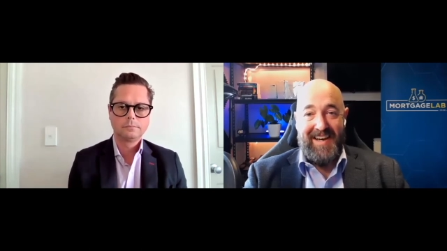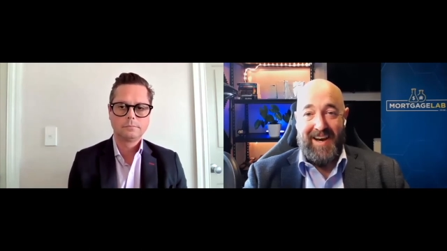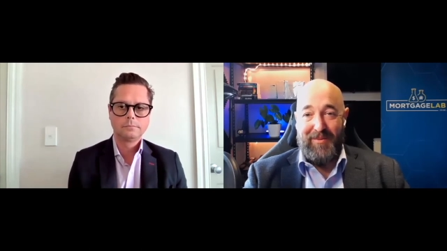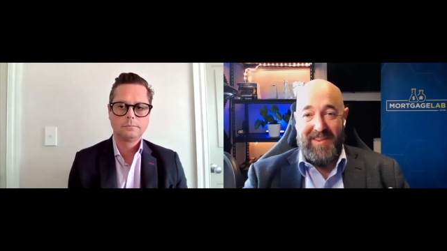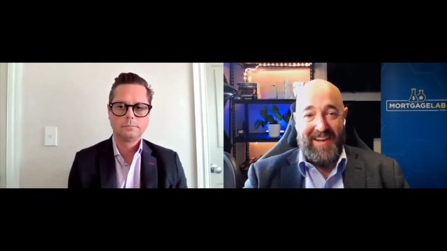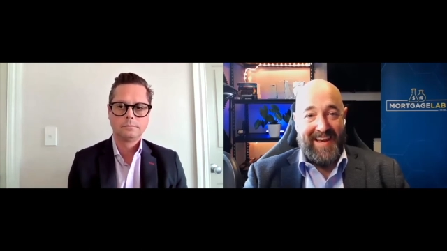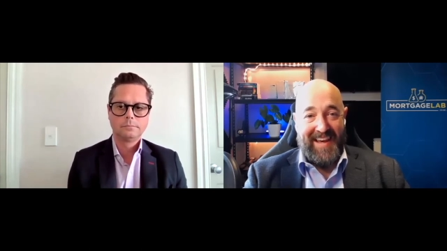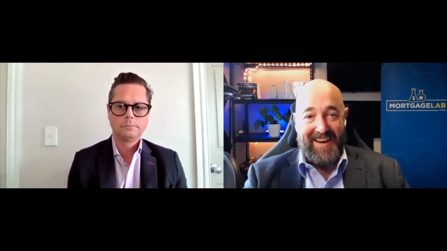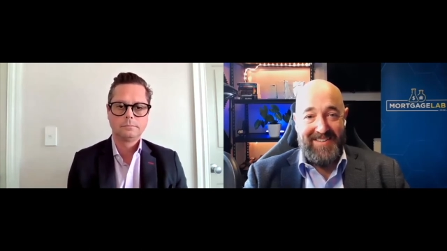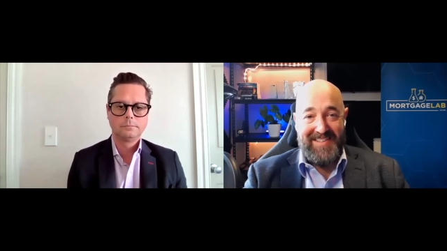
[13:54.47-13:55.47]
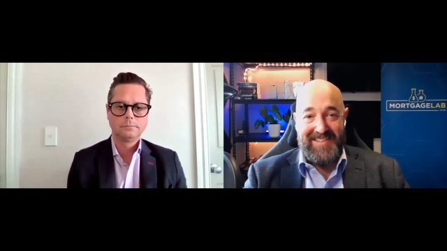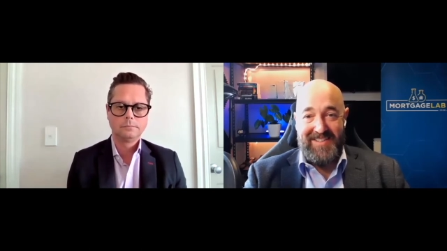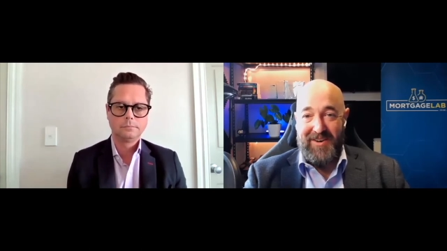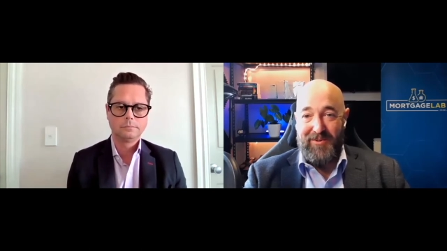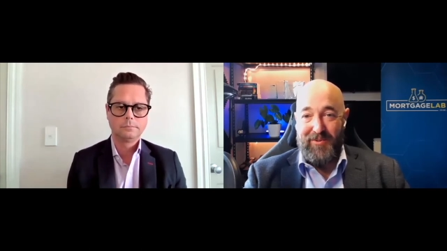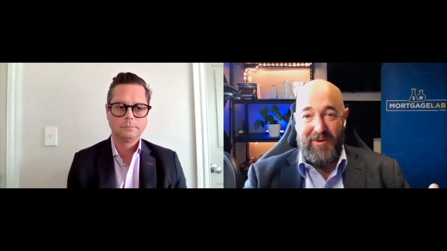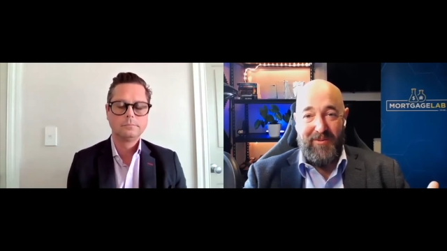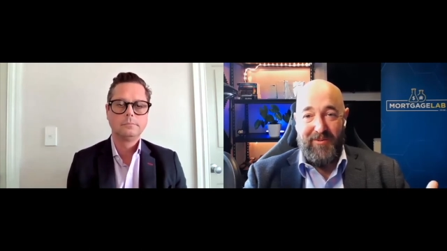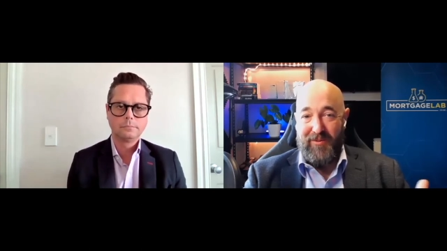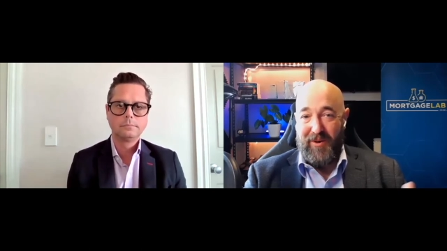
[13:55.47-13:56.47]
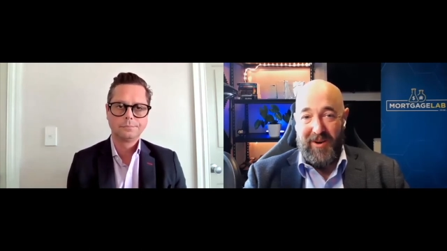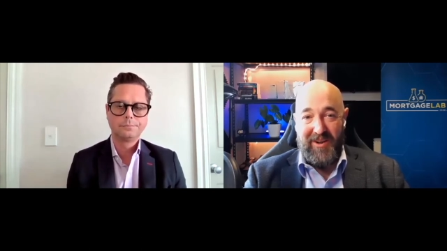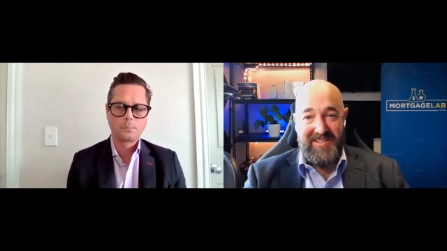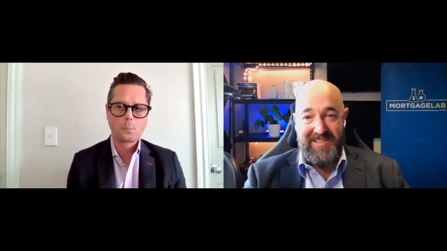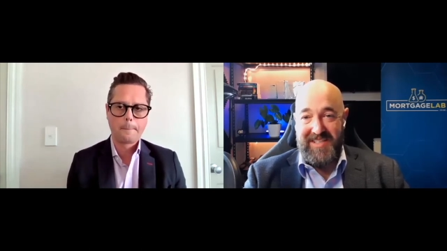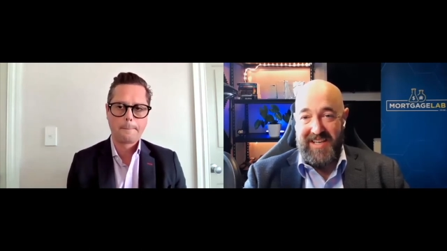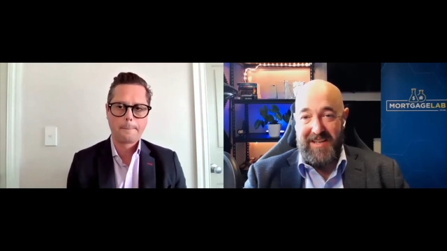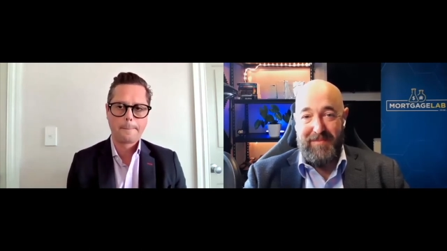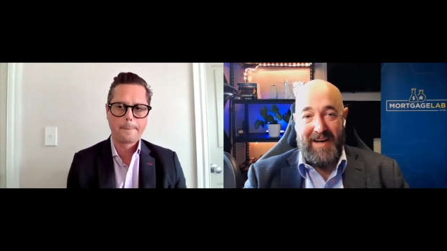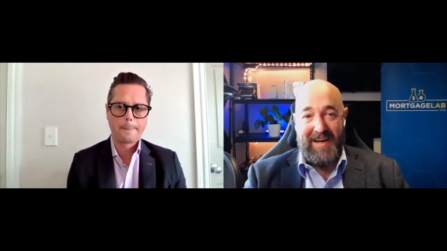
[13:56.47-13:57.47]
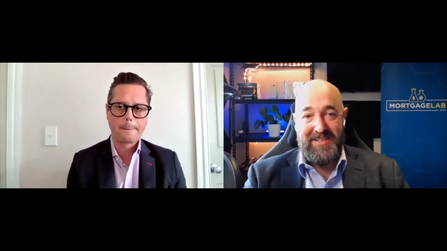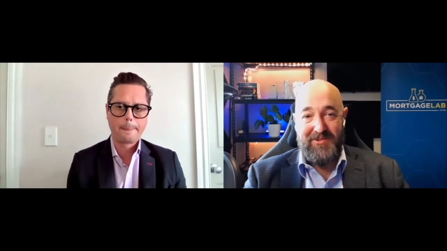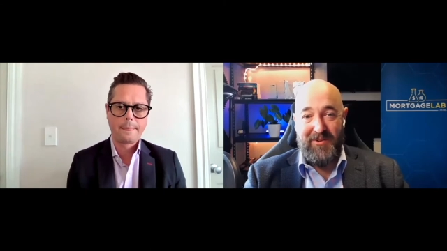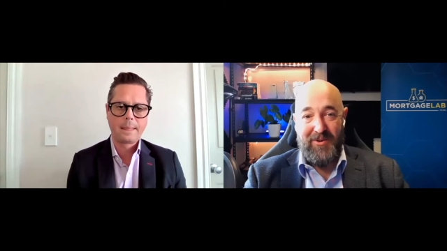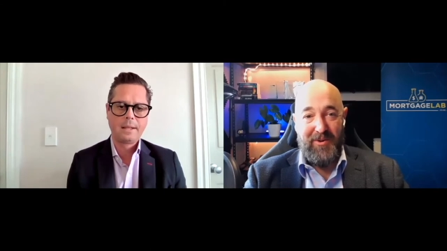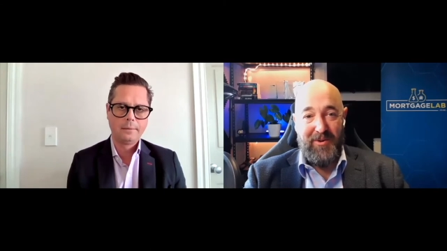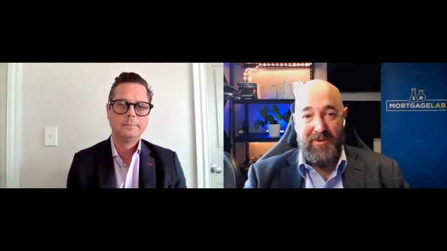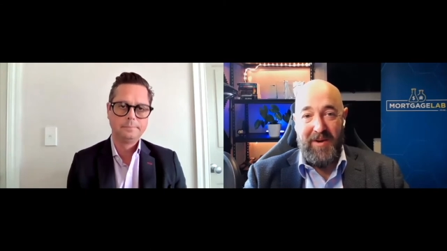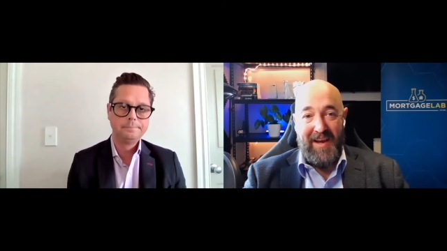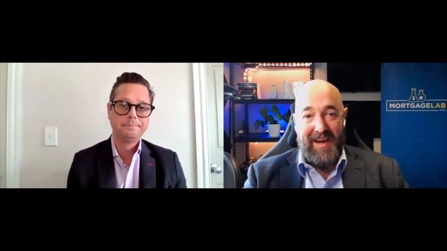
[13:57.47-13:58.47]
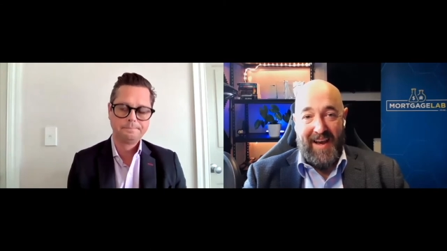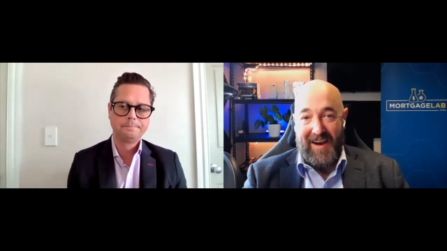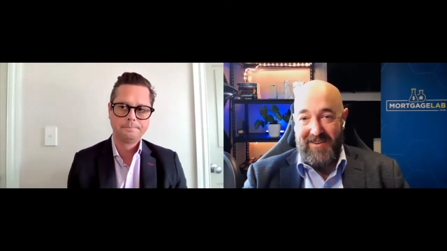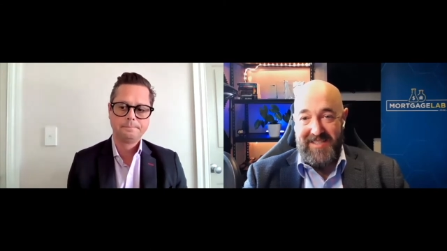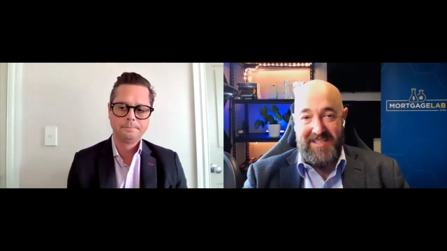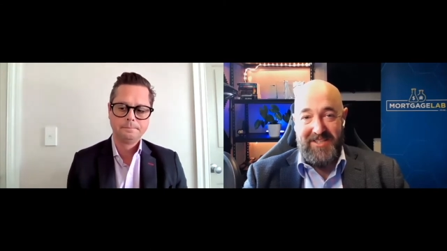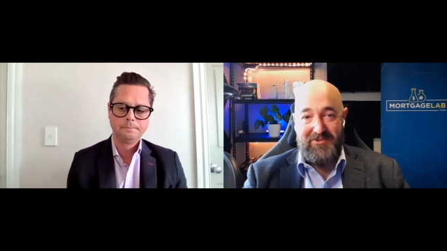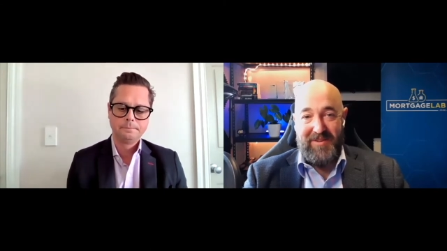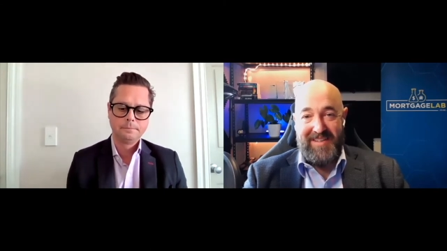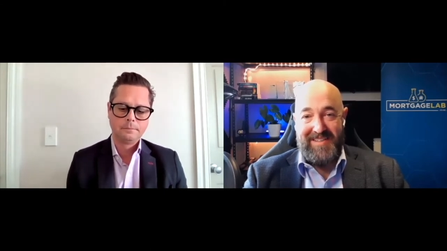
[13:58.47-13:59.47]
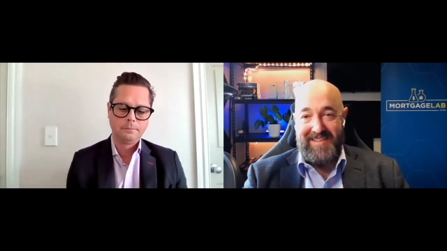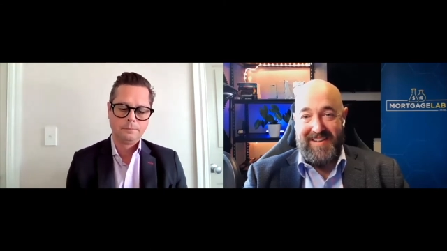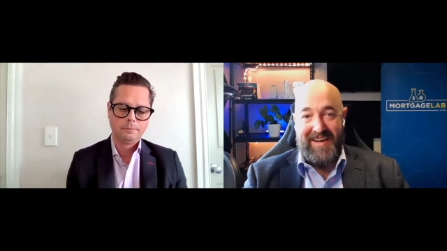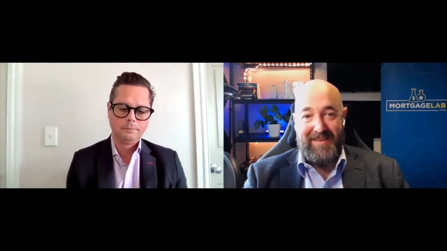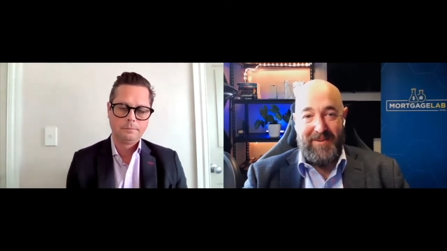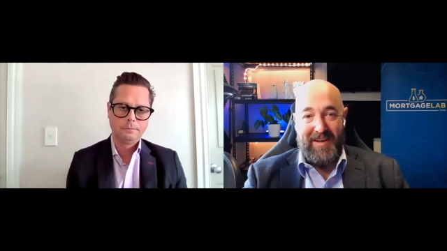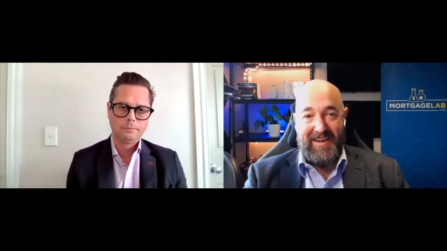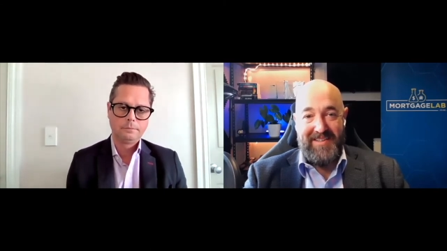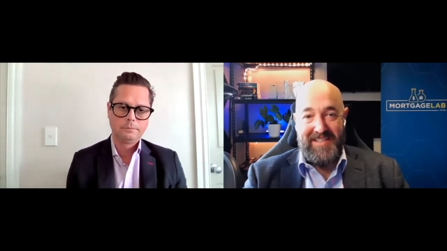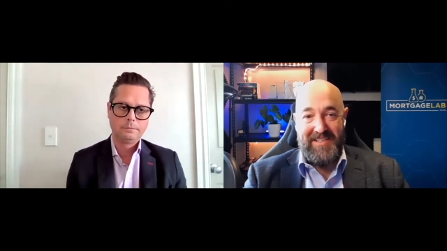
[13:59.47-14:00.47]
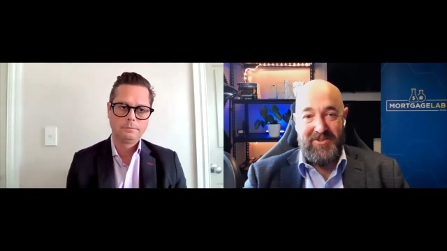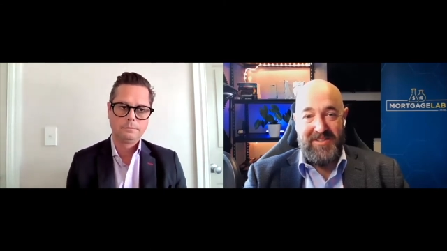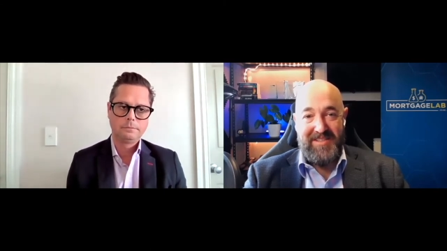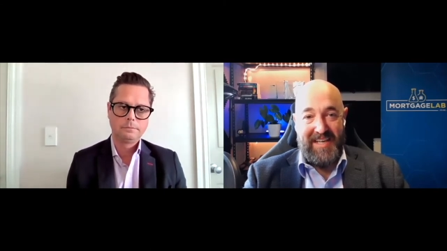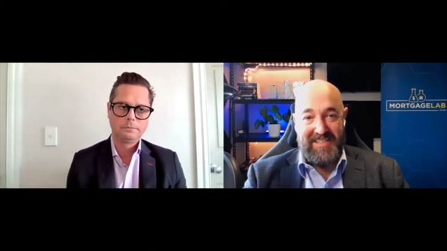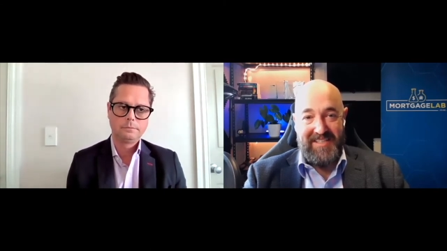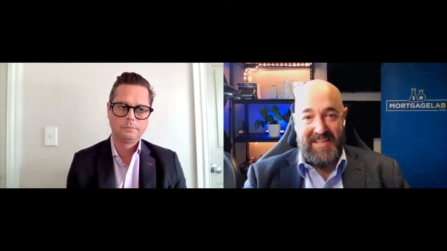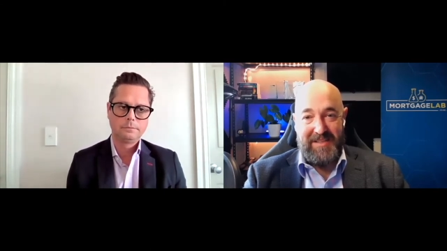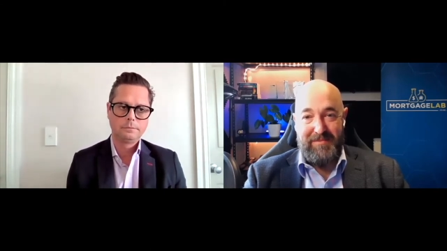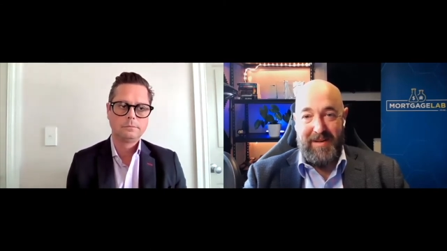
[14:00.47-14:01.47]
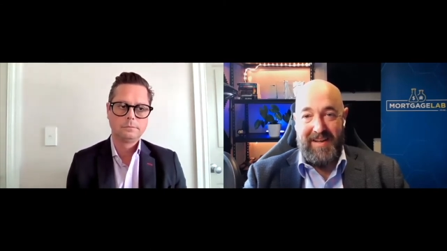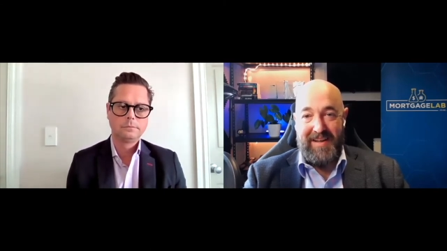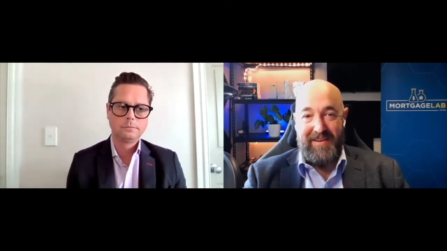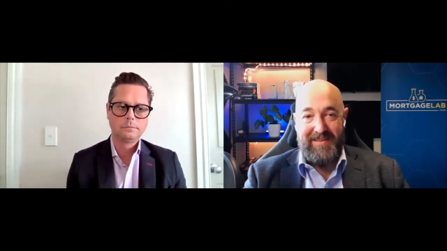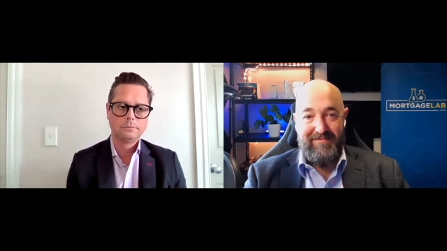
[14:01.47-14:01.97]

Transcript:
Speaker 1: uh, with an accountant you know what what losses can you pass through how is the interest rate um, you know how's the interest tax deductibility